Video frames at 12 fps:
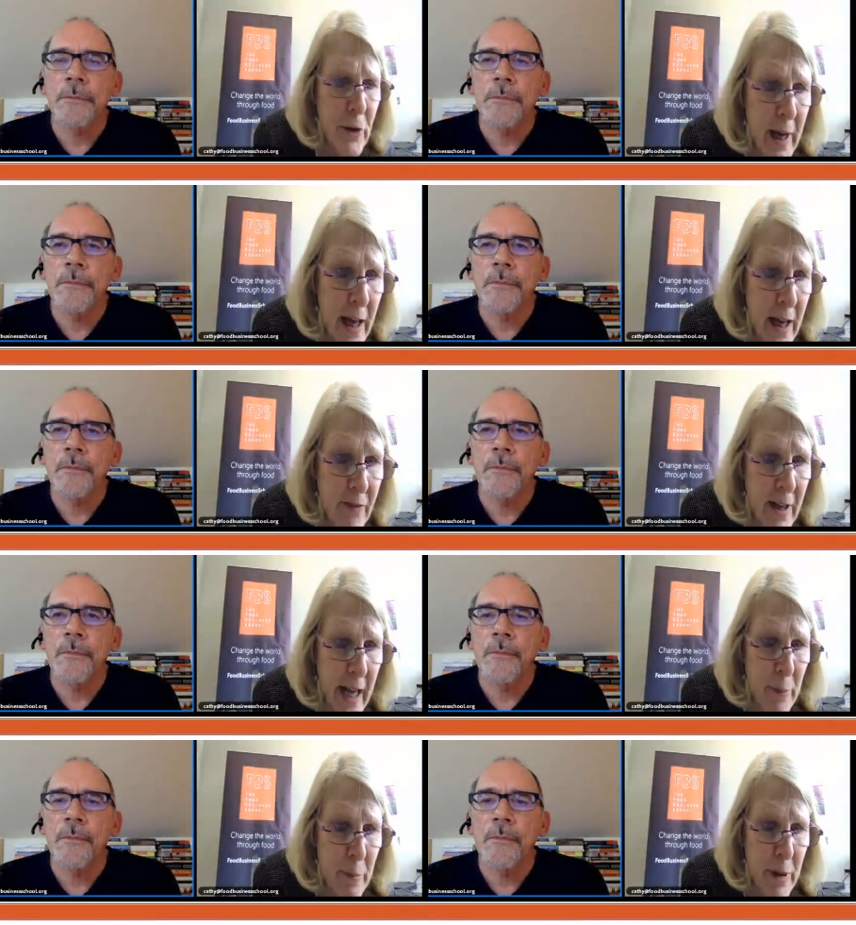Speaker 1: have
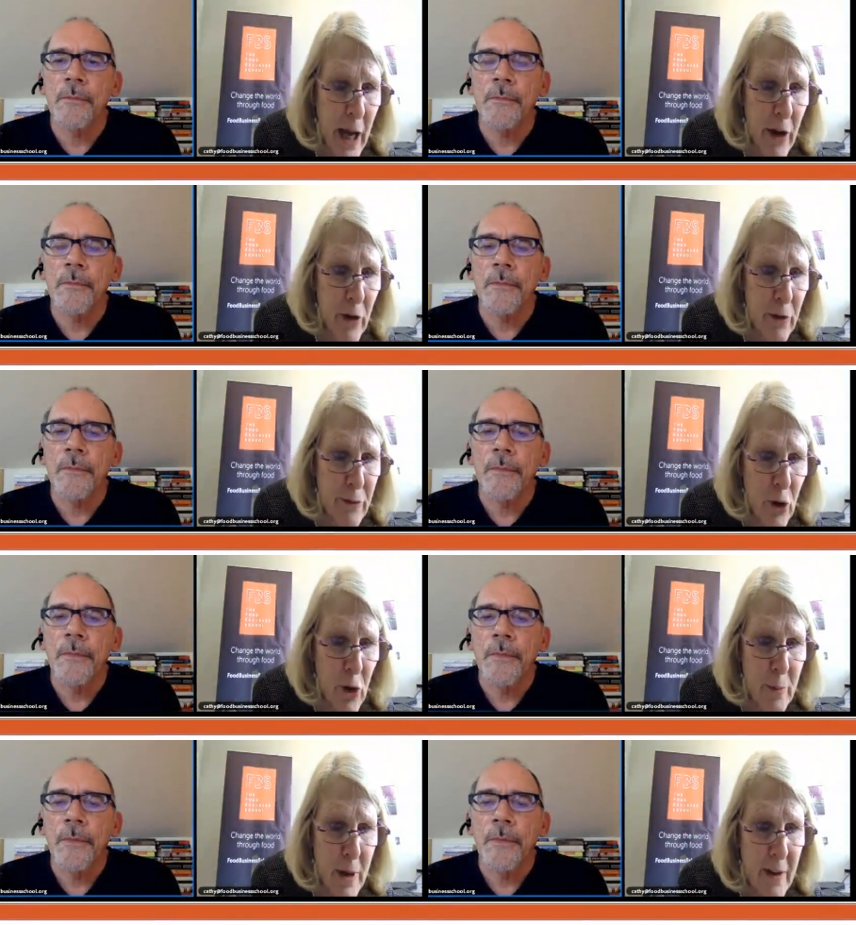an A P I or a
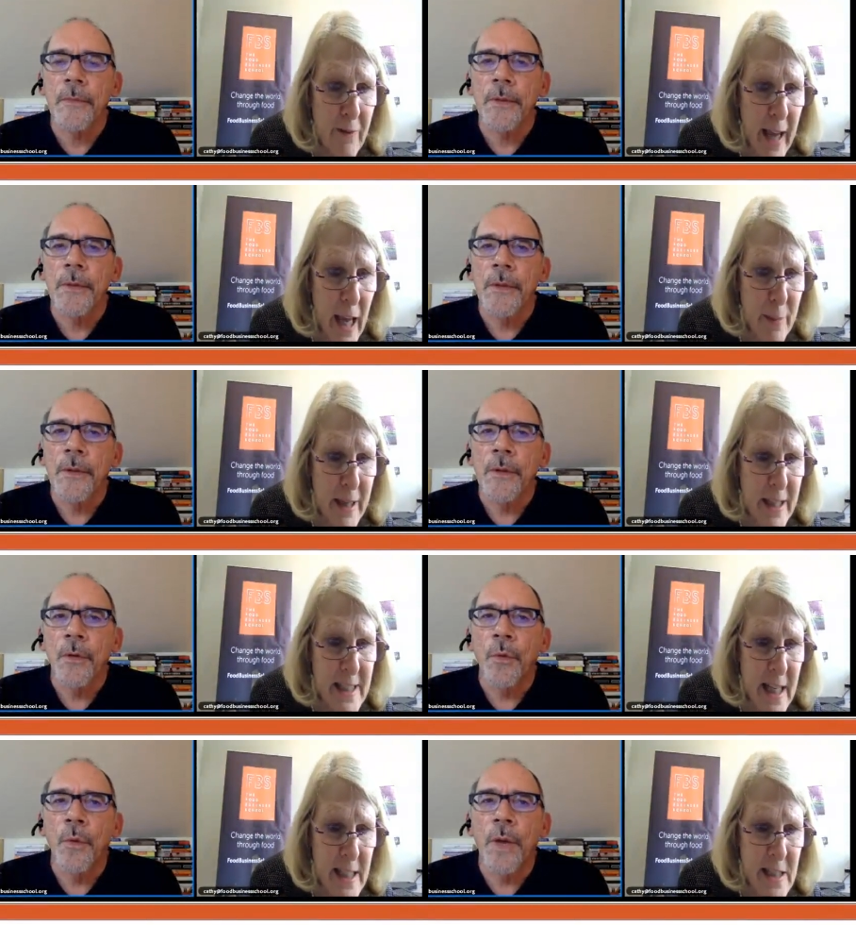form of?
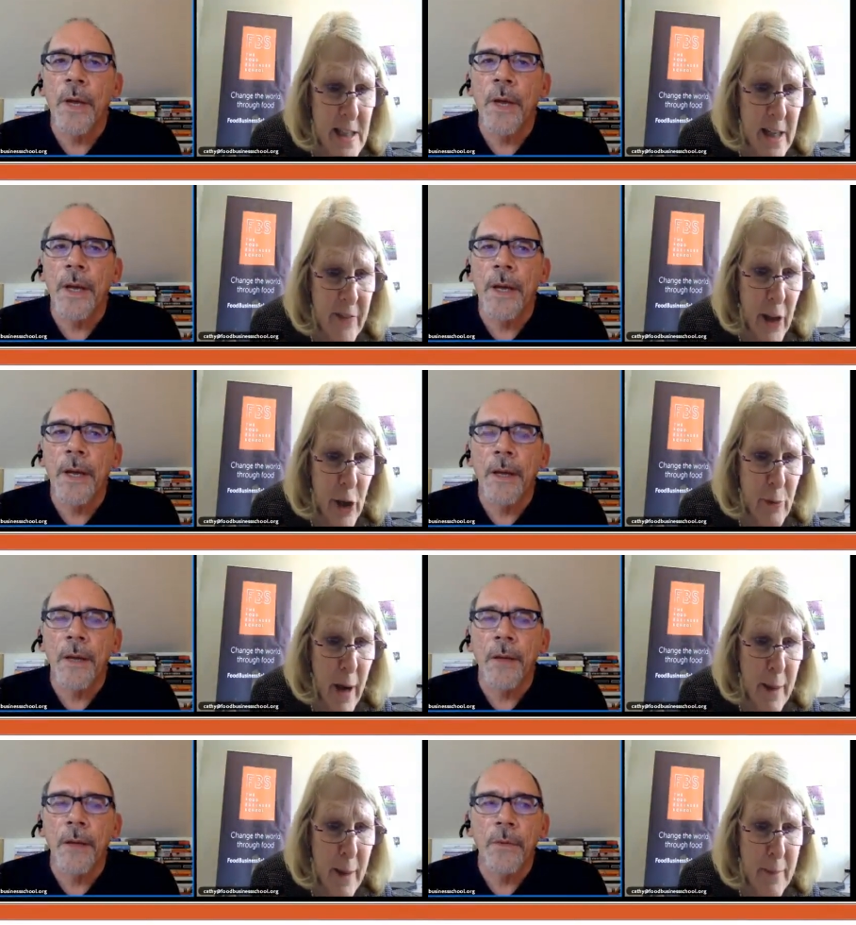
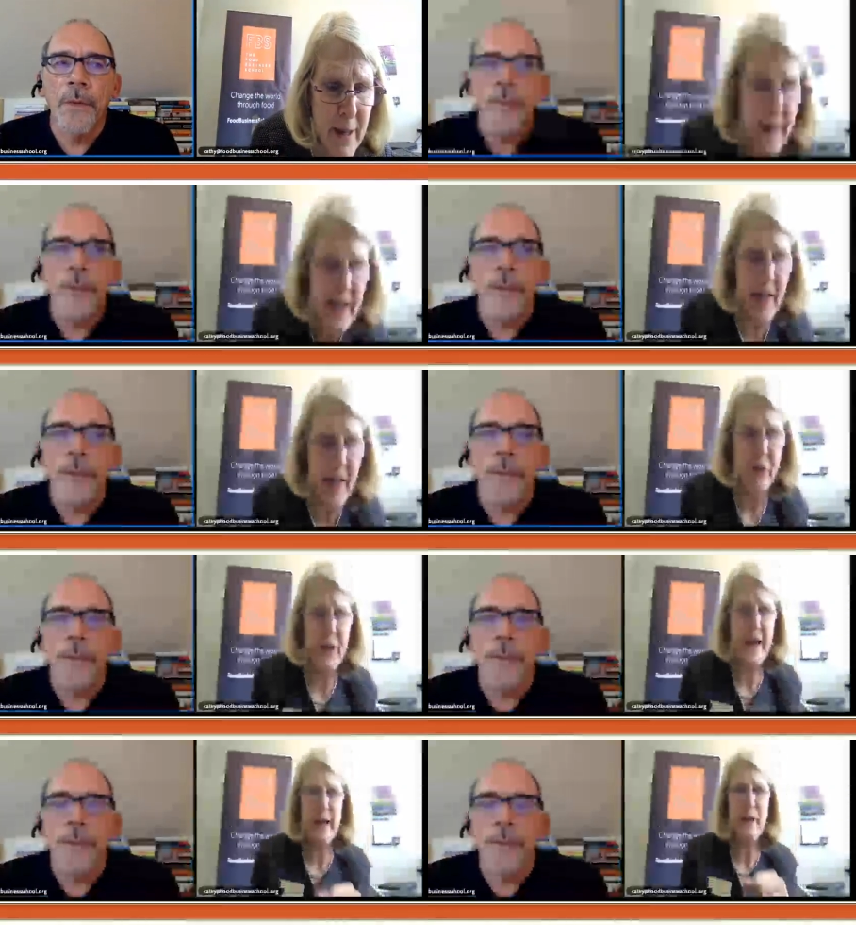
Speaker 2: Uh, the,
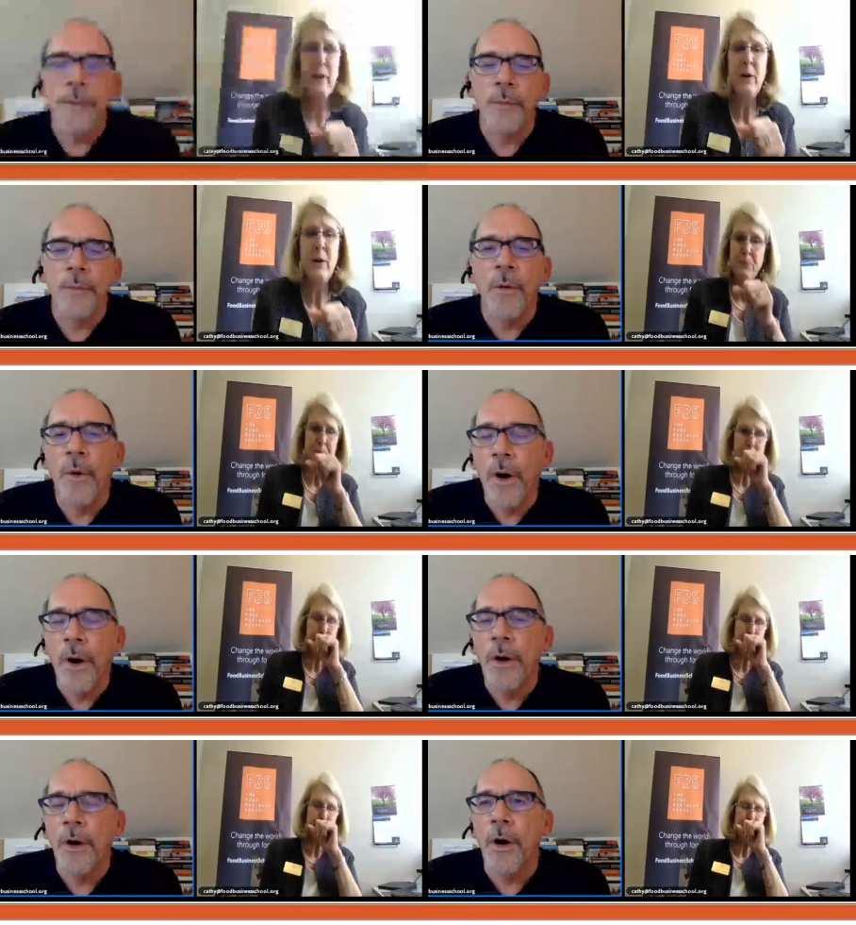the, what
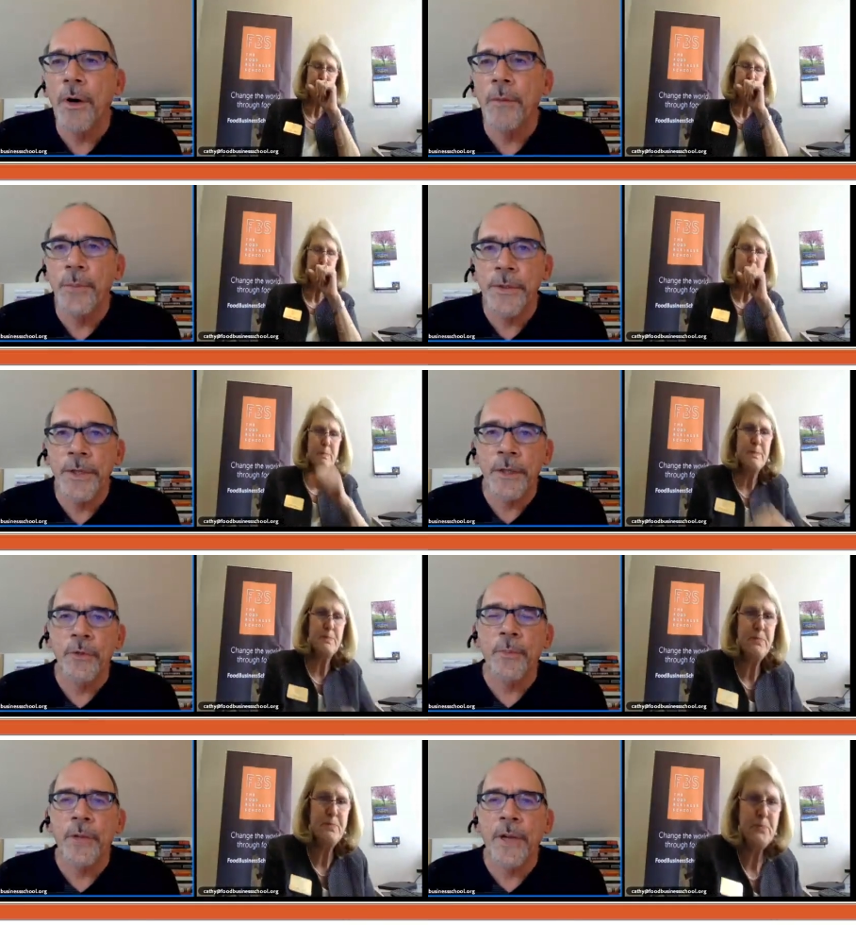our, our
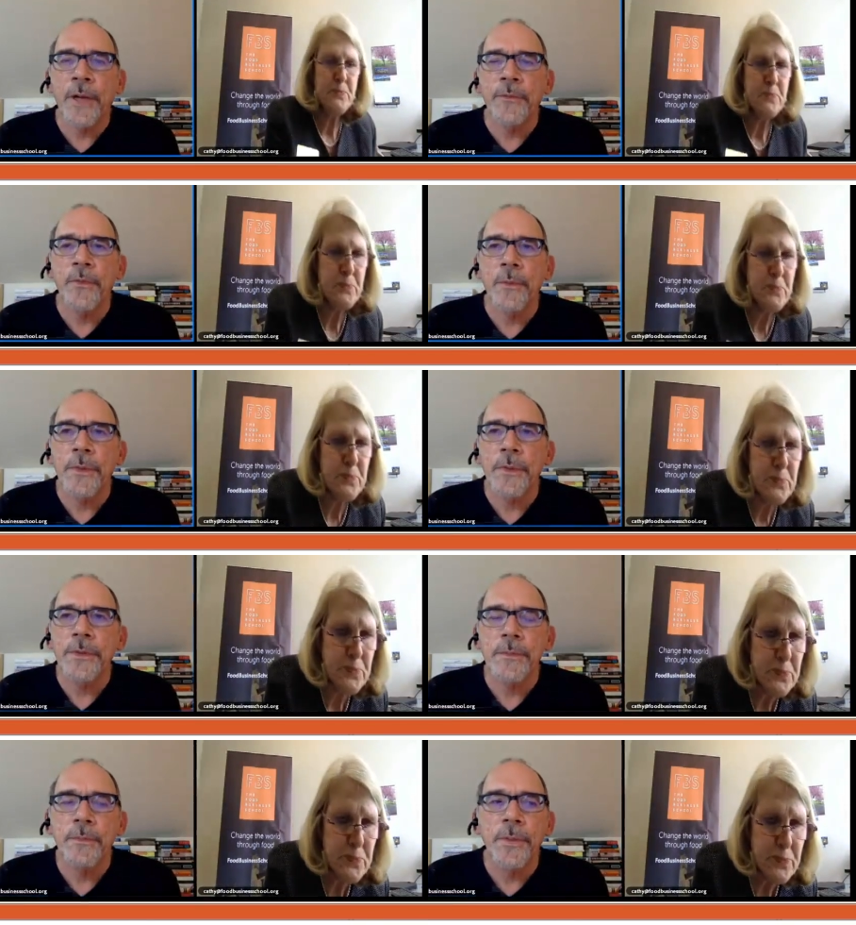particular platform
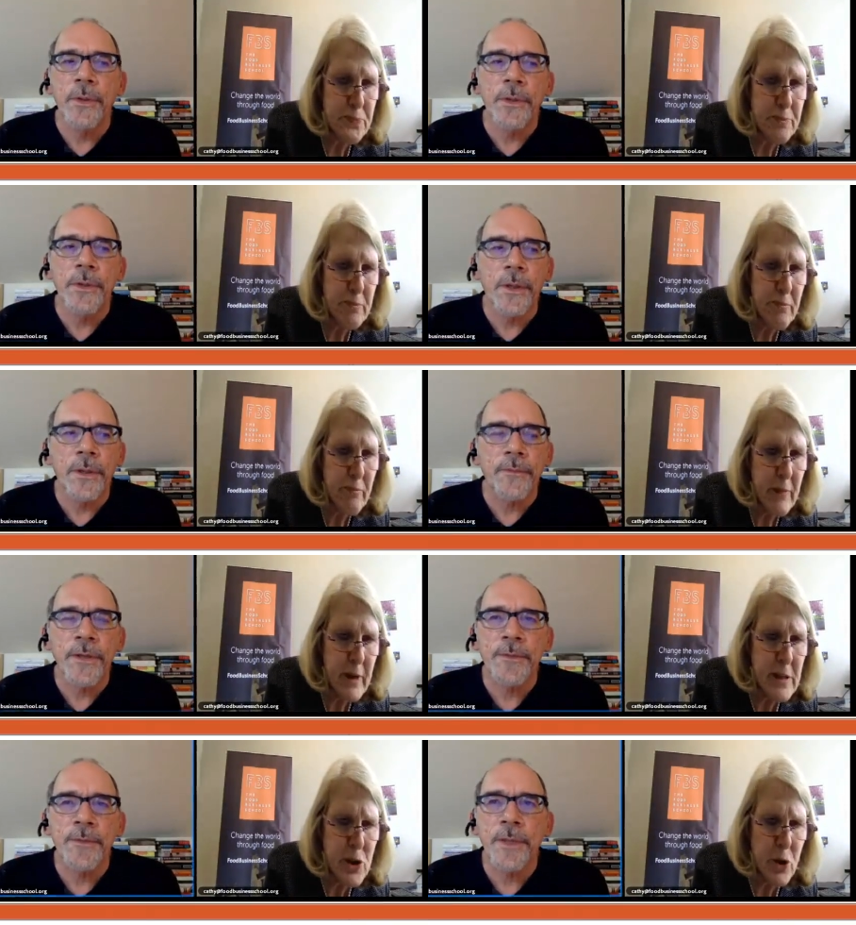is built on
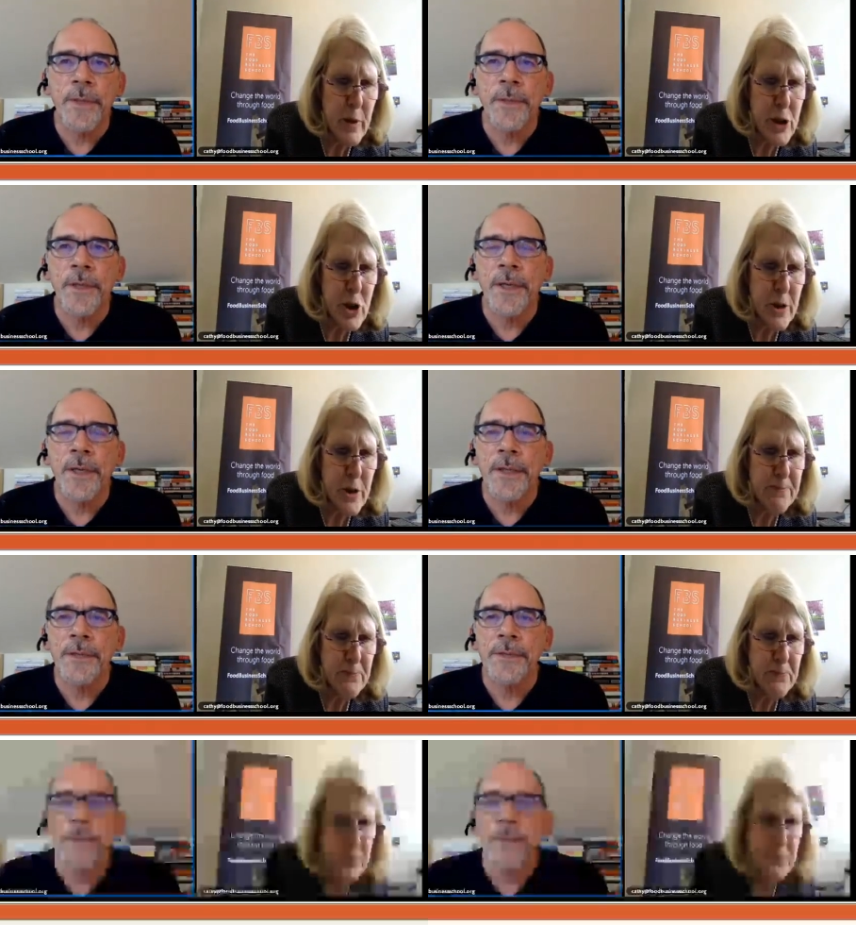Facebook A P Is,